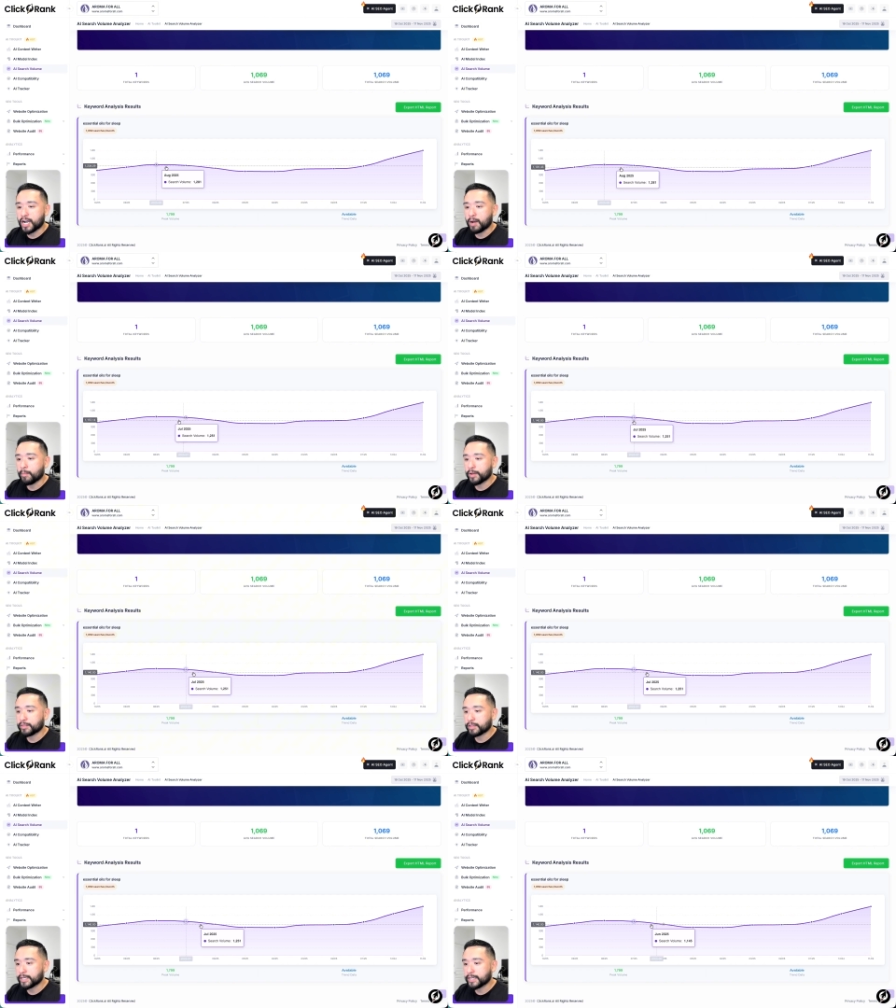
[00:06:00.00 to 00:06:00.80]

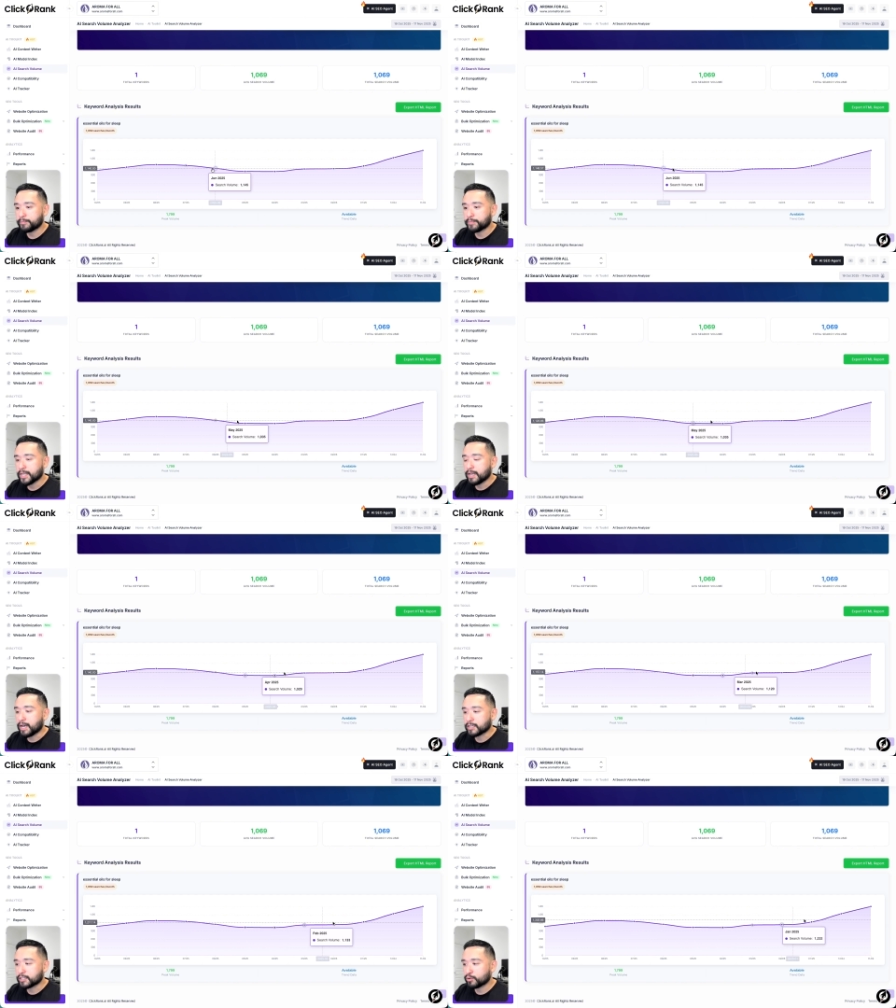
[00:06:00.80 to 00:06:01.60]
monthly uh,
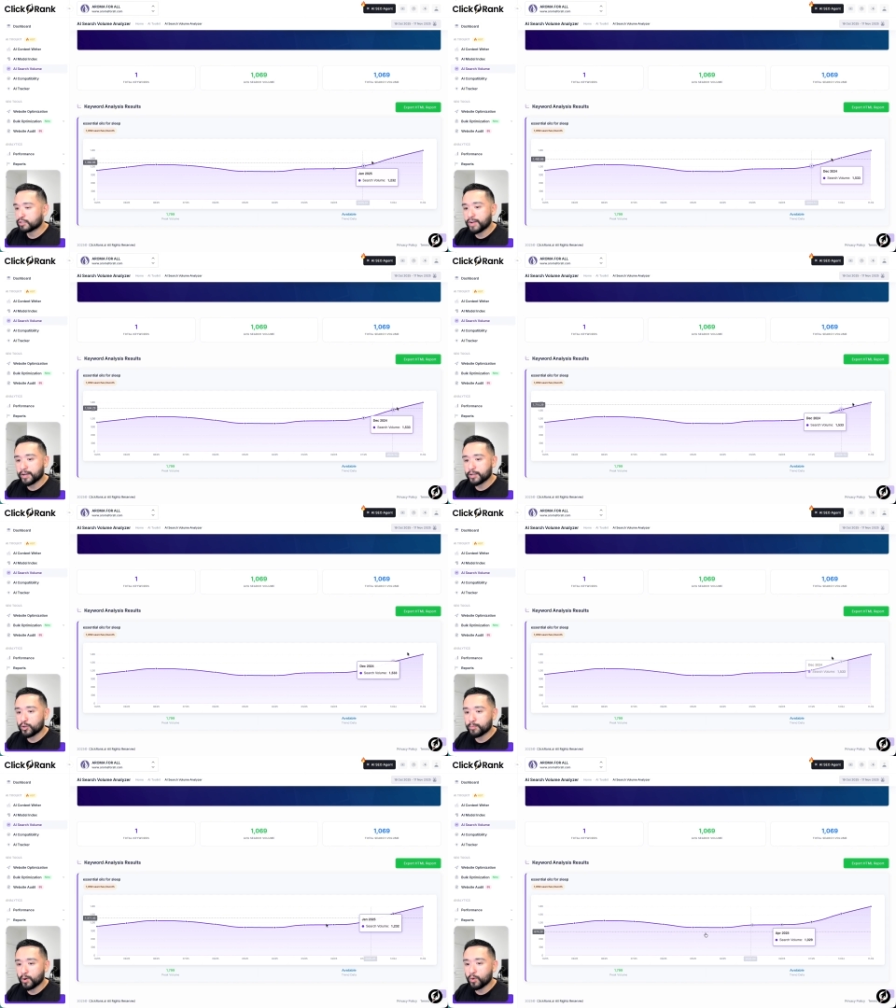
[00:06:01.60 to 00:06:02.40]
search volume
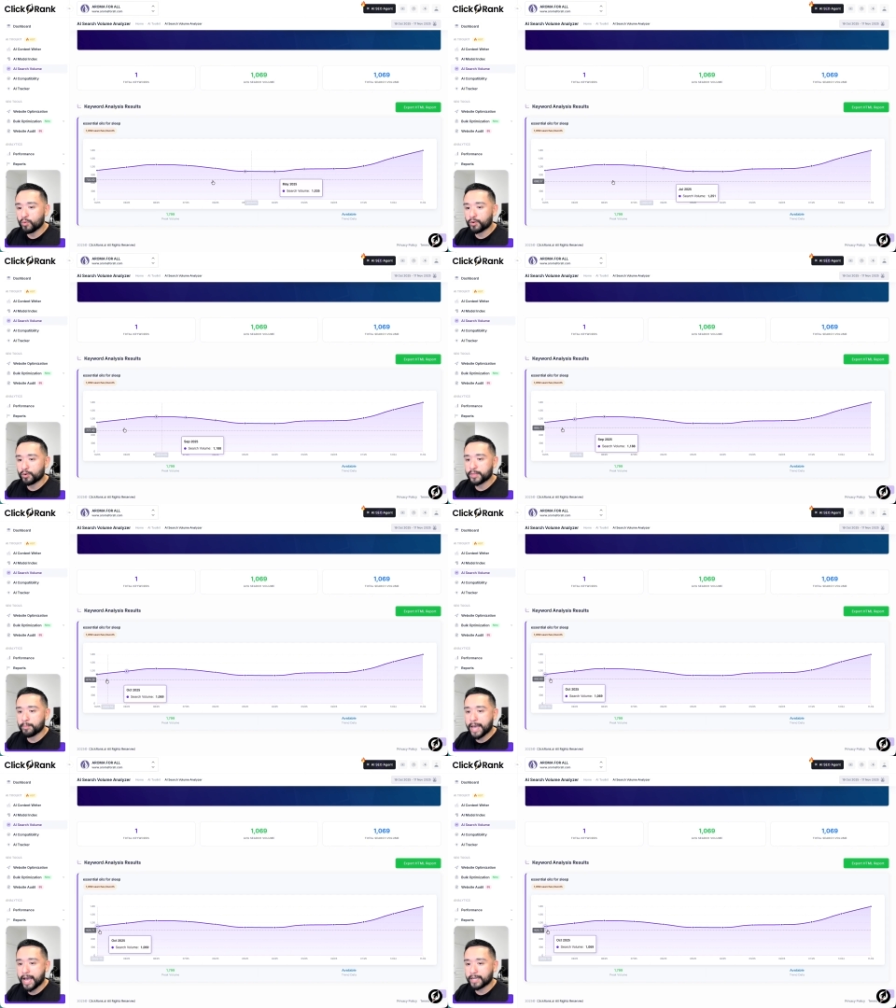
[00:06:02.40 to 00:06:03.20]
over the
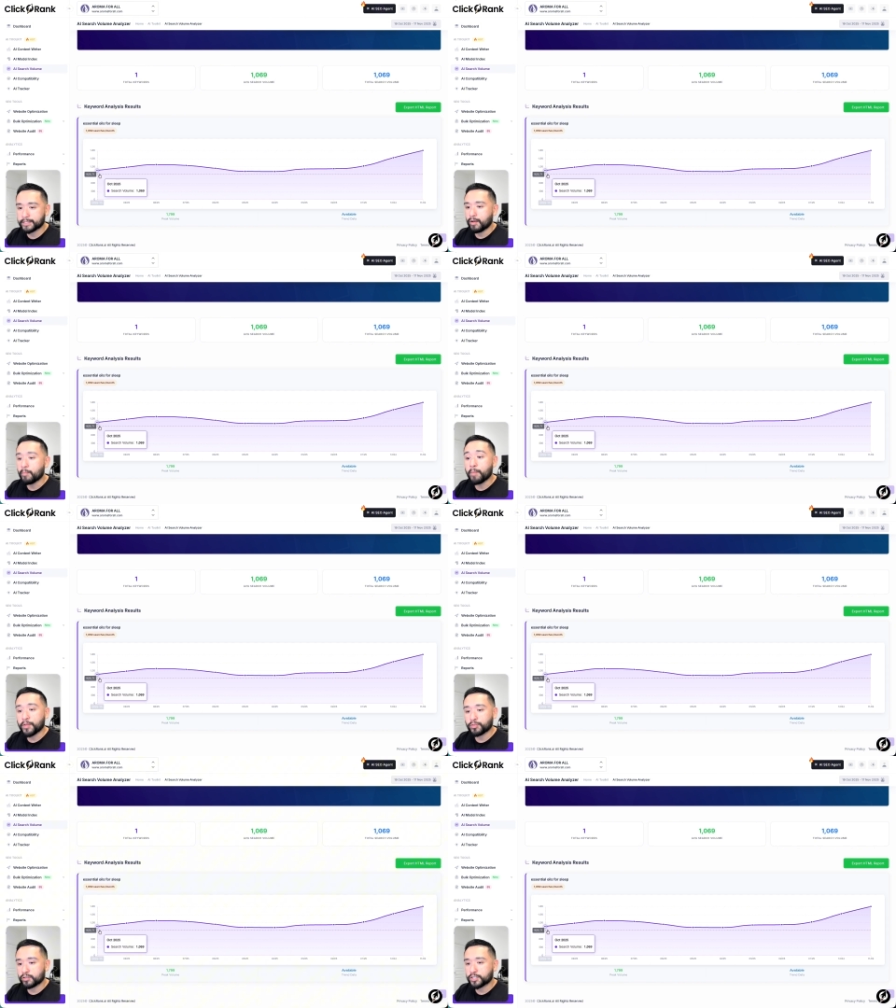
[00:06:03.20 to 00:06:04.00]
past month
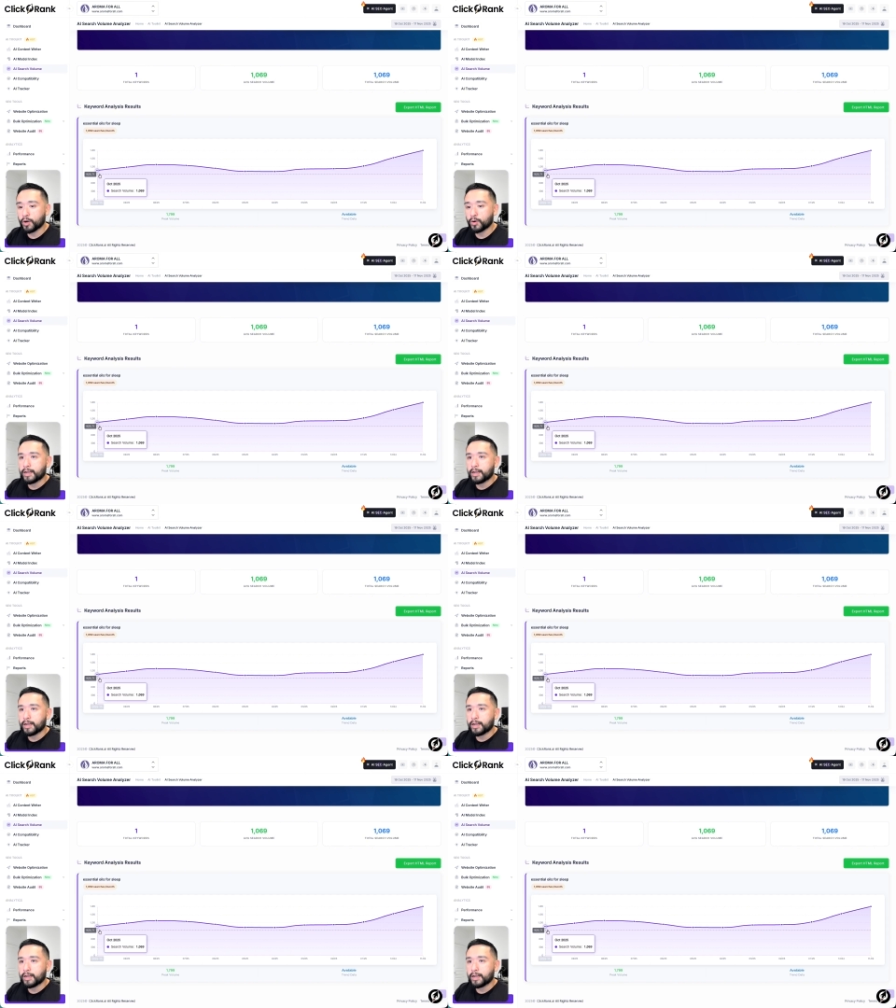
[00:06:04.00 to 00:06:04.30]
or so.